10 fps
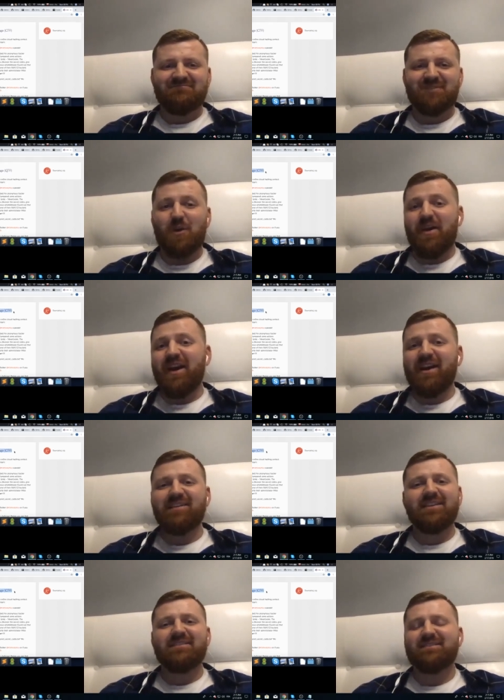Go
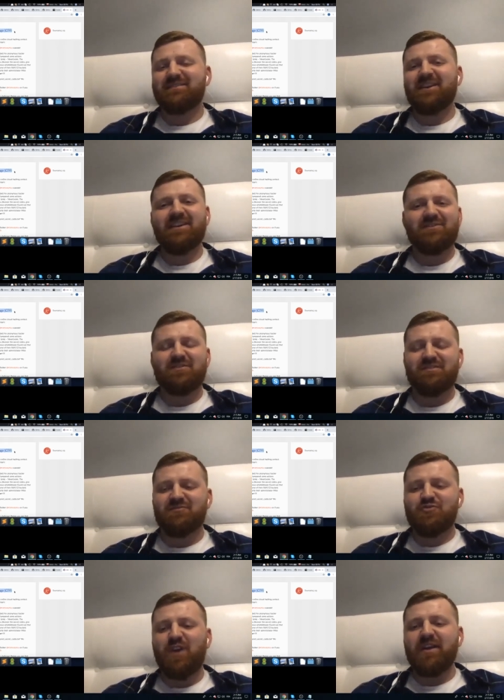ahead and
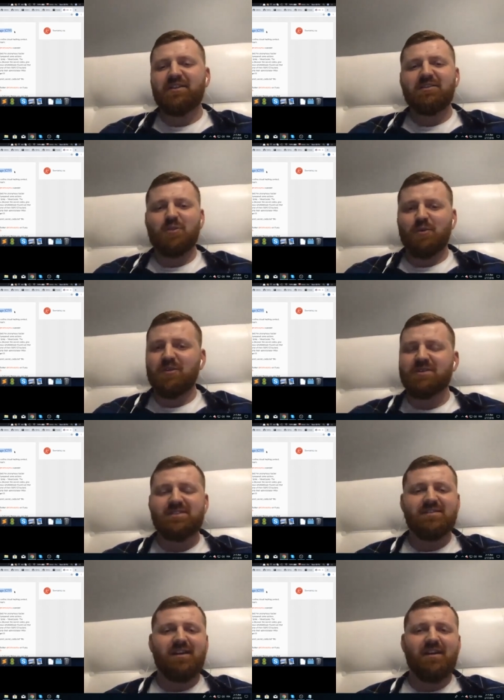try the
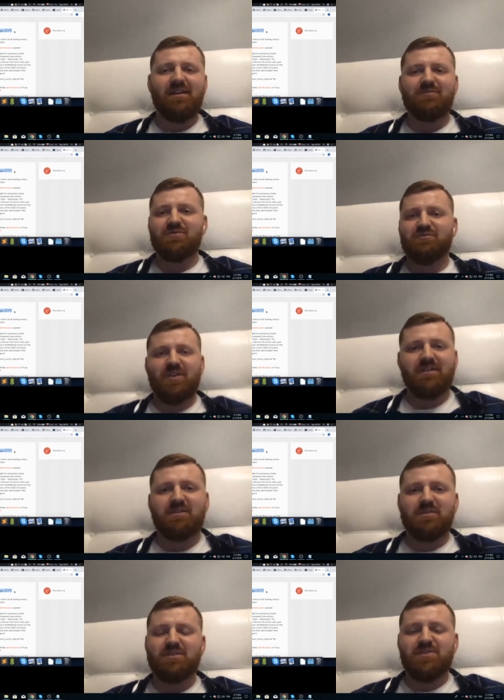tools. Try the
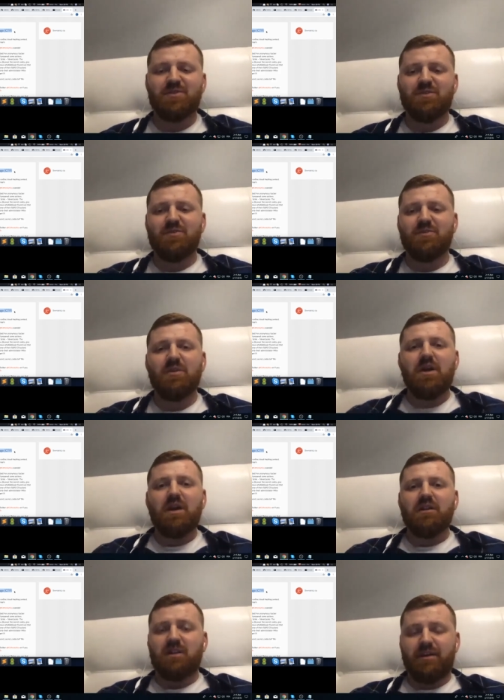tools you
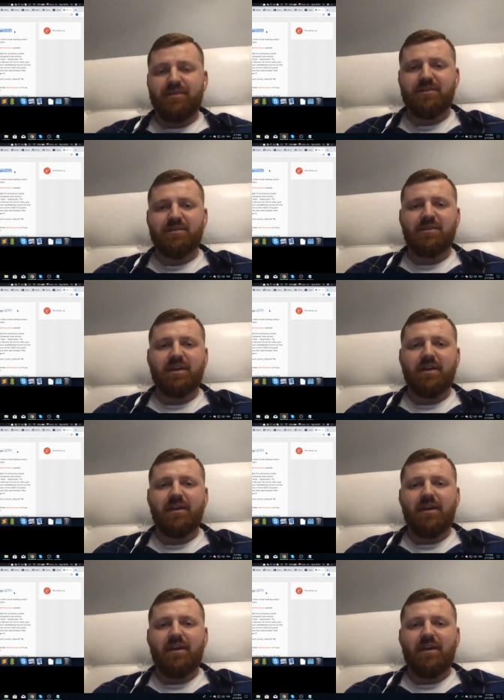learned today.